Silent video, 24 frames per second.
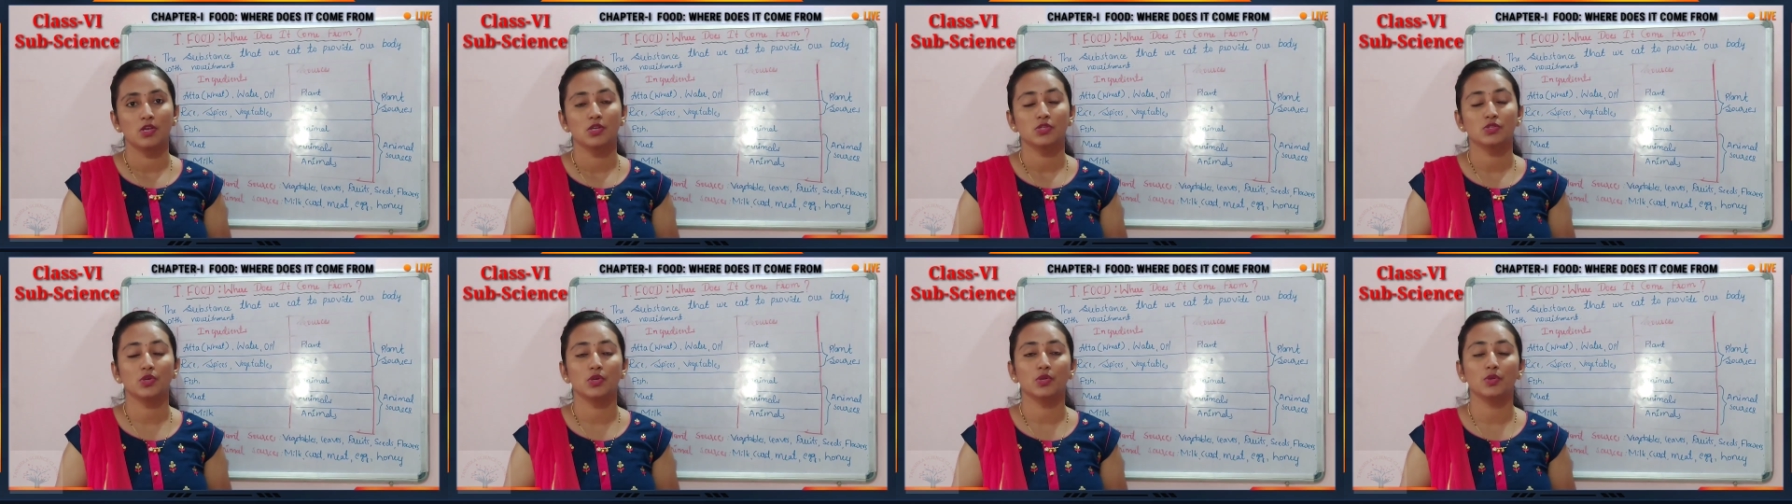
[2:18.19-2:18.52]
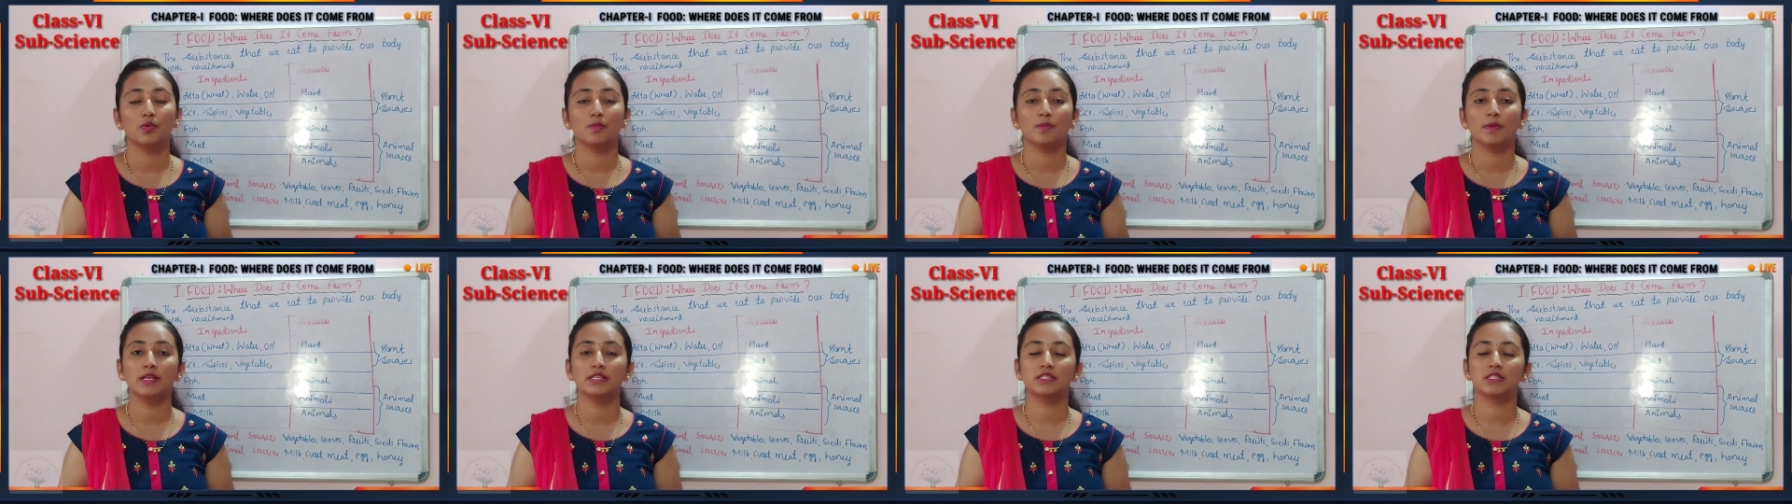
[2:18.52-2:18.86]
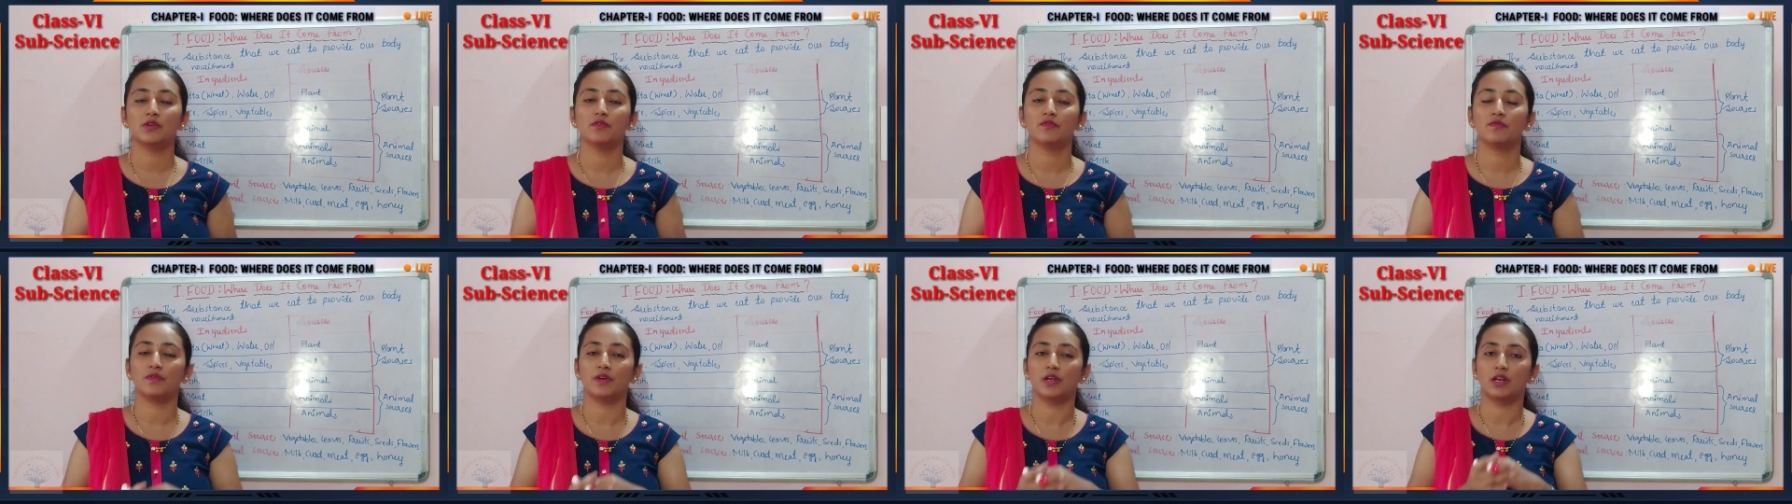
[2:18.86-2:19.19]
So you may
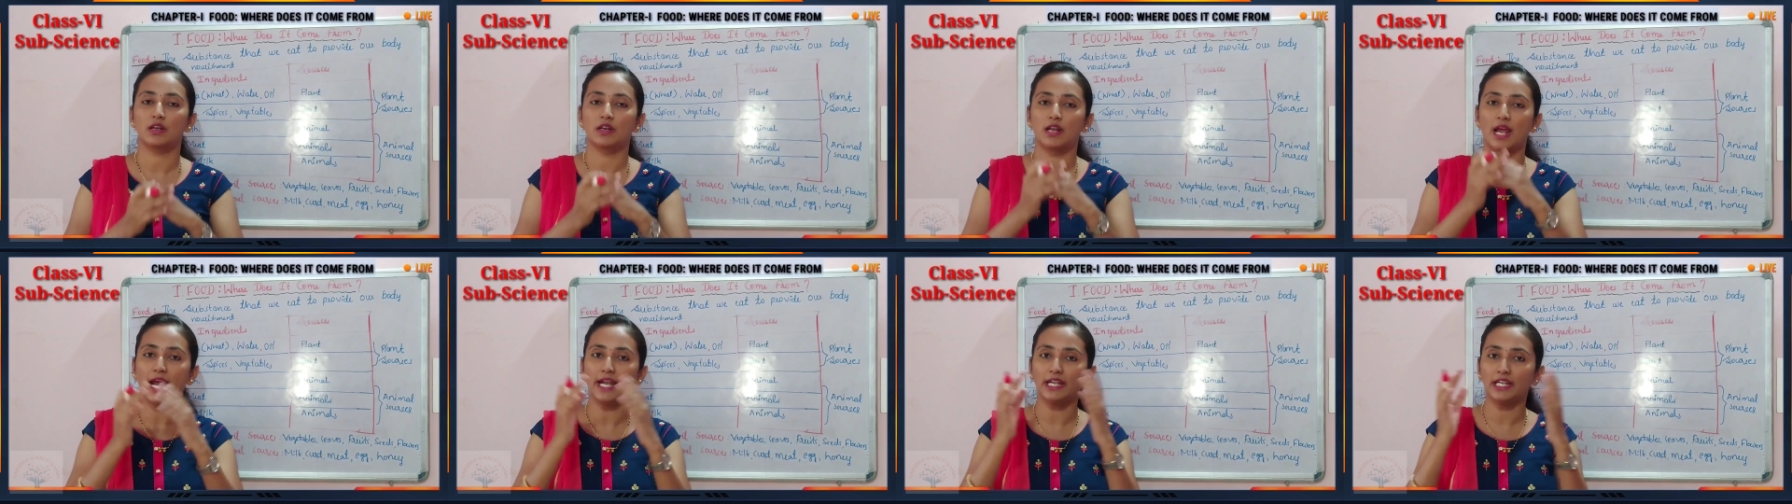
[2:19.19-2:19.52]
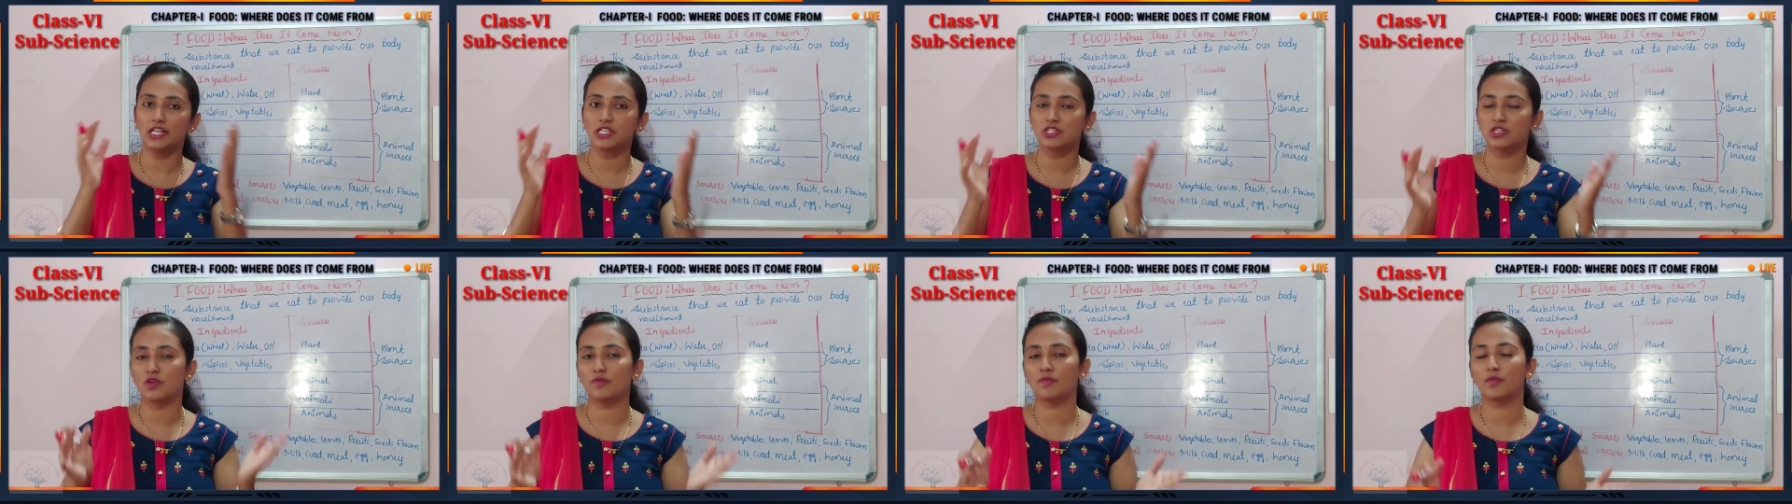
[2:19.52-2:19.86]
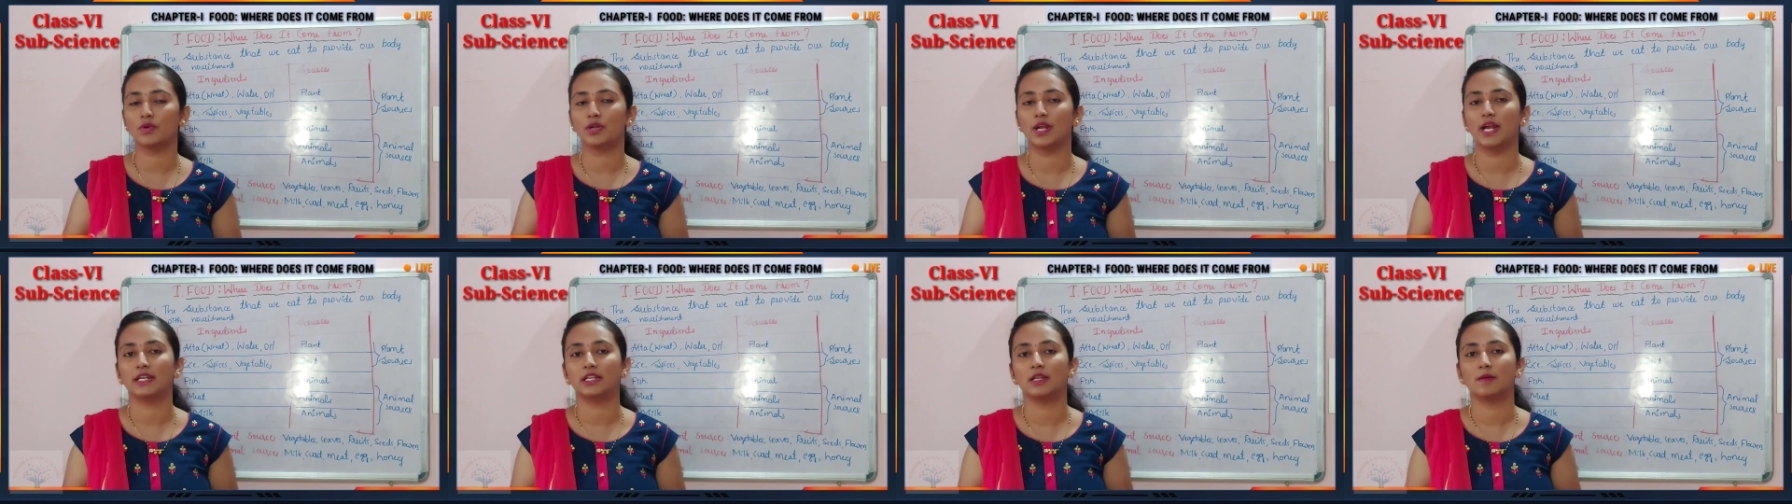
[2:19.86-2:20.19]
say varieties of
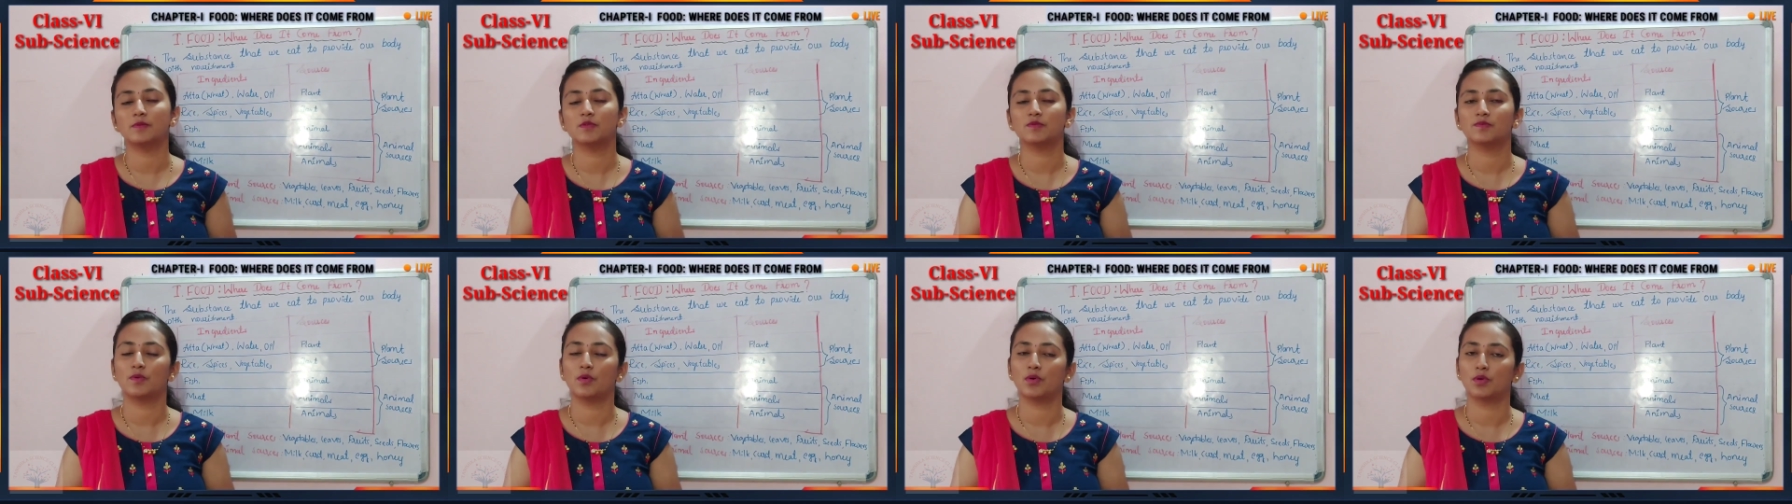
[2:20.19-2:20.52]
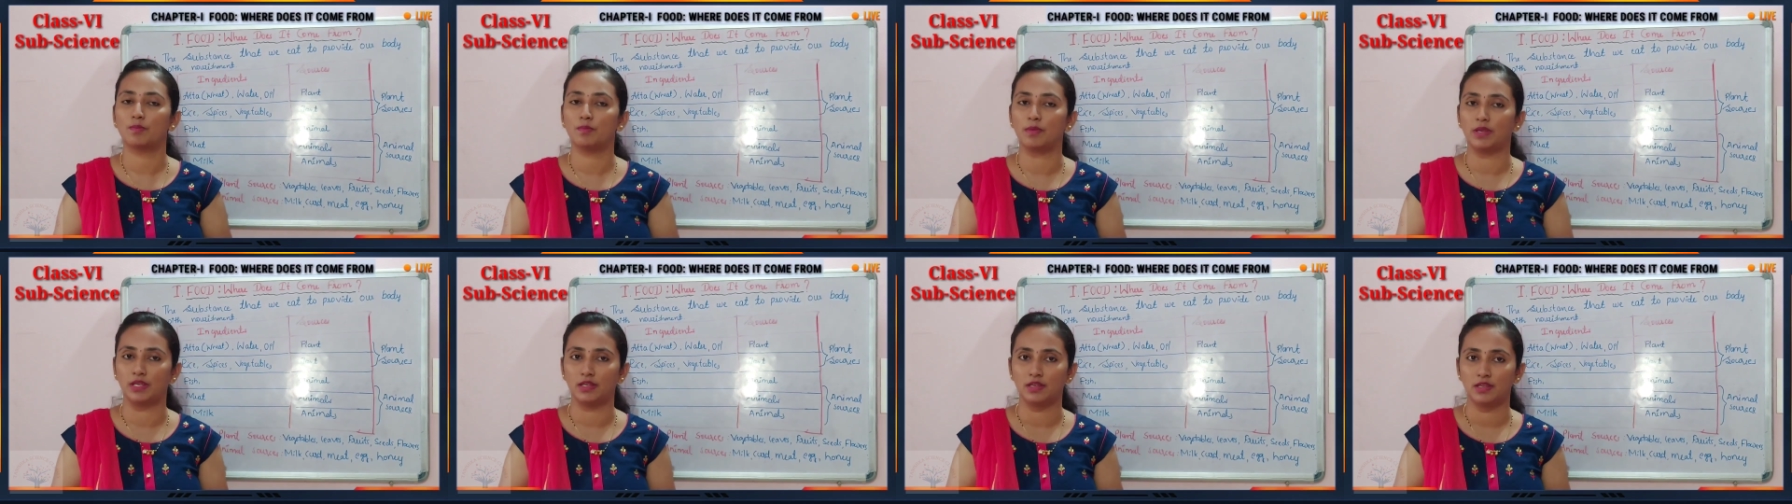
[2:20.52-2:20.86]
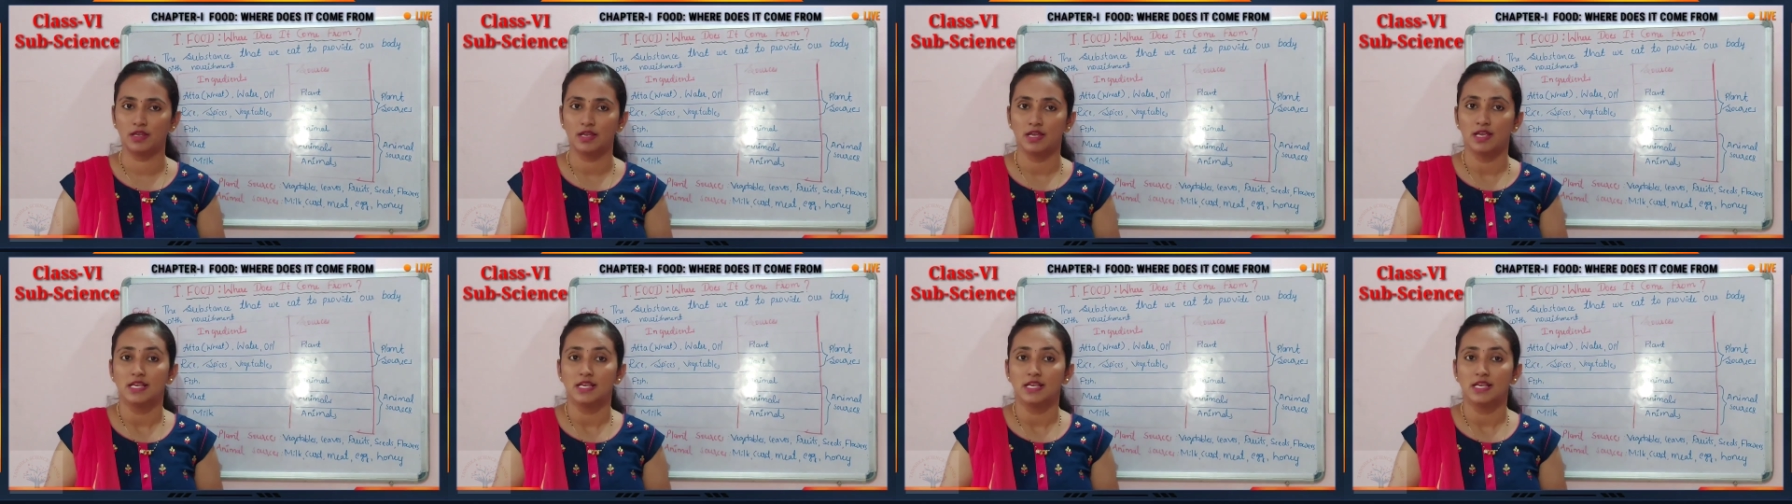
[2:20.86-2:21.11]
food items for me.